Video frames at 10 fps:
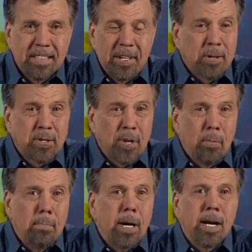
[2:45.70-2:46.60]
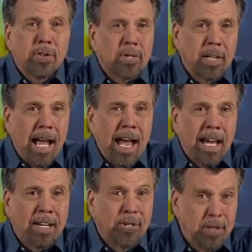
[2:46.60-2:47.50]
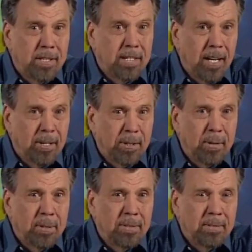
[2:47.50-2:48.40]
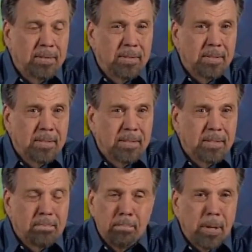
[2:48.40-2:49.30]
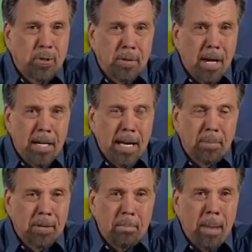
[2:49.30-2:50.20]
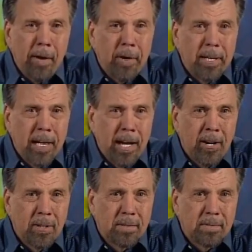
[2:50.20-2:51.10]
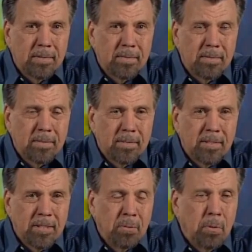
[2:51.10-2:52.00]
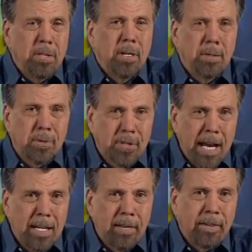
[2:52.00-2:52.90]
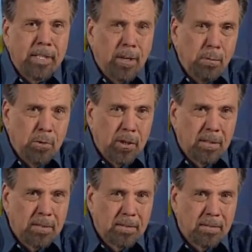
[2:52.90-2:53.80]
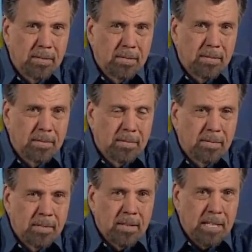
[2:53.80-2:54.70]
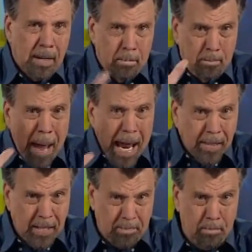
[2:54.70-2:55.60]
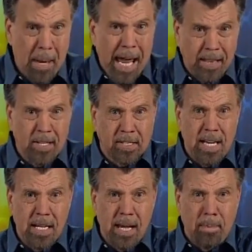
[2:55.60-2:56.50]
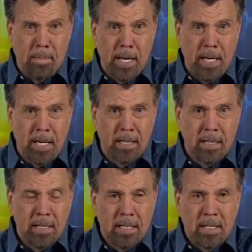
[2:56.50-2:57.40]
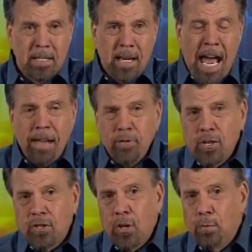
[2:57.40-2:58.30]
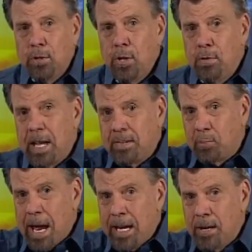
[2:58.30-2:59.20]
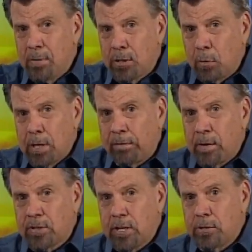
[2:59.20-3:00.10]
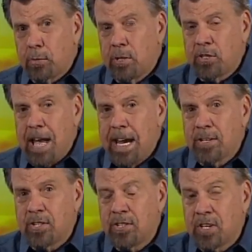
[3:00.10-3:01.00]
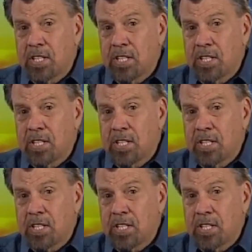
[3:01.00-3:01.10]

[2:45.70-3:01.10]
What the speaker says: "There's so much that I could tell you, but you're not able to bear it now. You wouldn't understand if I told you." Now, back this thing up a minute. I've just told you that right here in the 21st century, science is